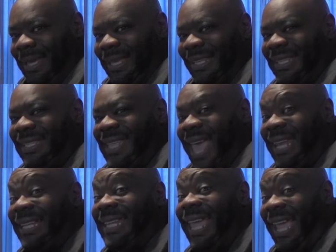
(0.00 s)
is
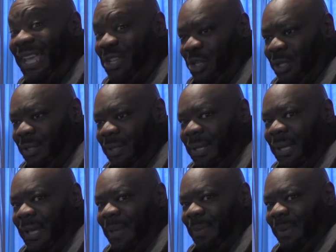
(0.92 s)
sanitation.
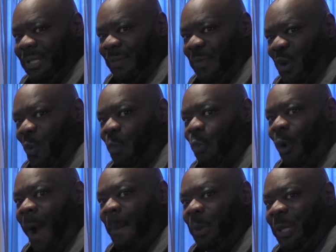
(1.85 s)
Because if you don't
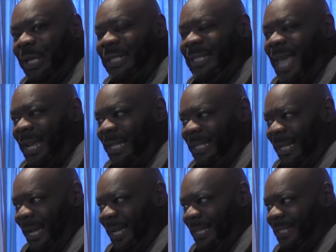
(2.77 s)
properly
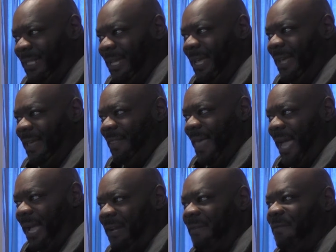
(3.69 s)
sanitize,
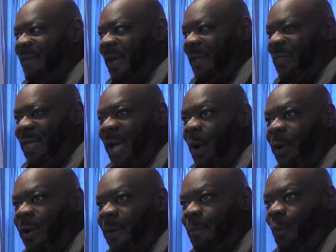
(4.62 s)
that can affect the
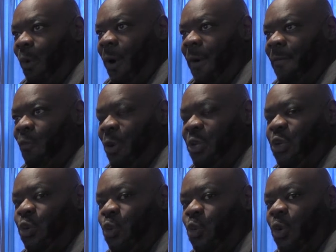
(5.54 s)
outcome of
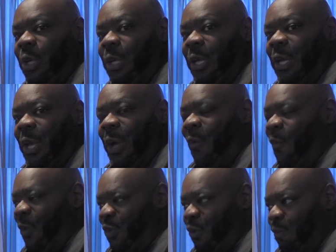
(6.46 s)
what you
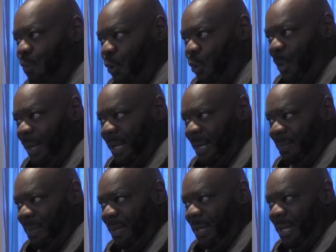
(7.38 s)
brew. It
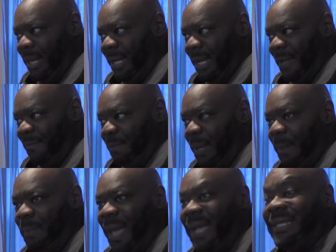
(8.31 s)
can have
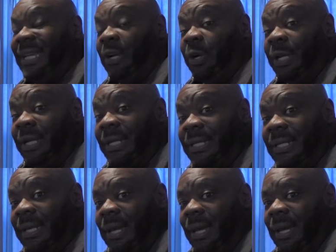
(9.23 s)

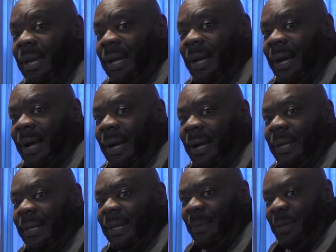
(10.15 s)
bacterias
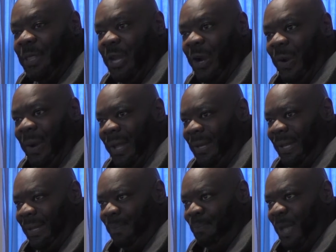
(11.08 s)
come in there
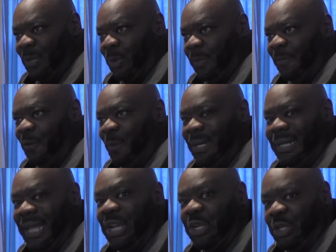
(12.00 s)
and mess with the
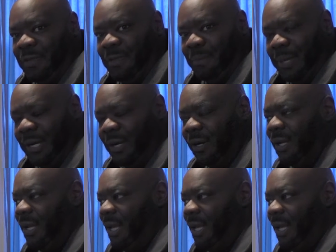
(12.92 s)
fermentation of the beer.